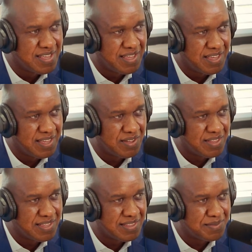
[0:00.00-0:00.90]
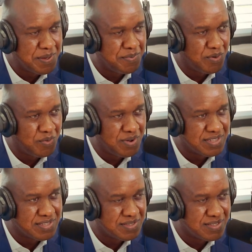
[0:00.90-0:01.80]
you know, people
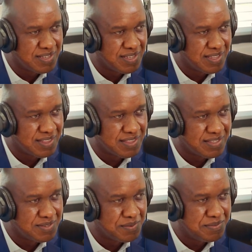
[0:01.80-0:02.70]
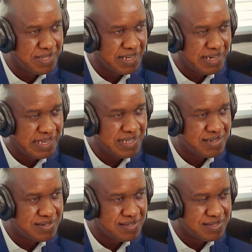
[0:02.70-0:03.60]
want to be
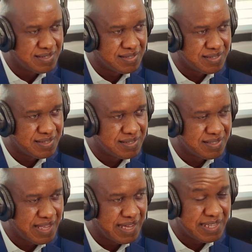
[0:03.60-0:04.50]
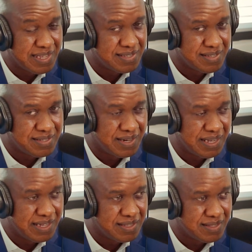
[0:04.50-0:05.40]
leaders. It's not easy to
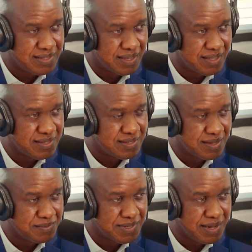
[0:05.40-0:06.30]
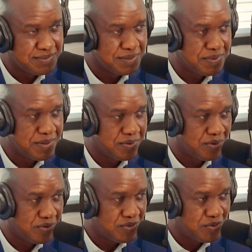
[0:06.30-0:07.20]
lead because sometimes the
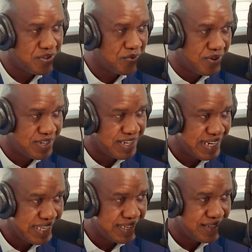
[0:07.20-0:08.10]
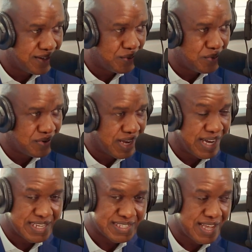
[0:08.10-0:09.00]
people who you want to lead or who
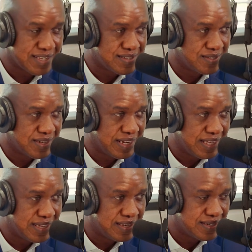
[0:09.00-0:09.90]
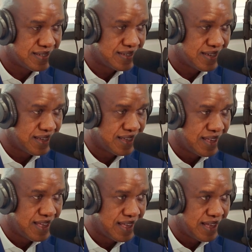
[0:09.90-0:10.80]
God has asked you to lead
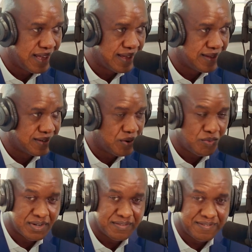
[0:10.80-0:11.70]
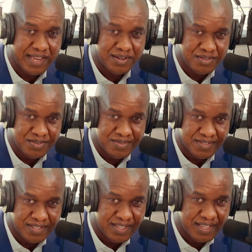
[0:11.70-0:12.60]
uh, don't want to follow you.
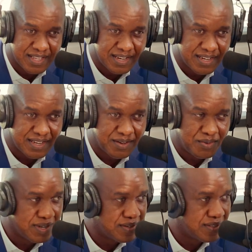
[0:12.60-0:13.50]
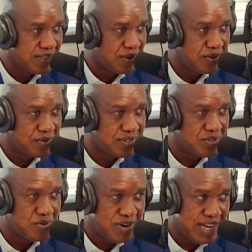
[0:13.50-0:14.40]
Uh, amen. They don't want to. They True. don't want to
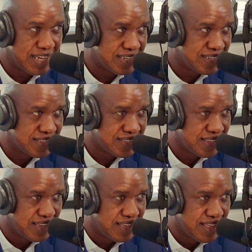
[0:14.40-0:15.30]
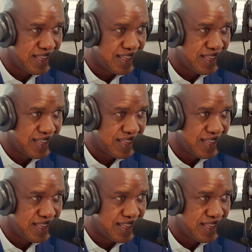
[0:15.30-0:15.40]
do right. Uh-huh.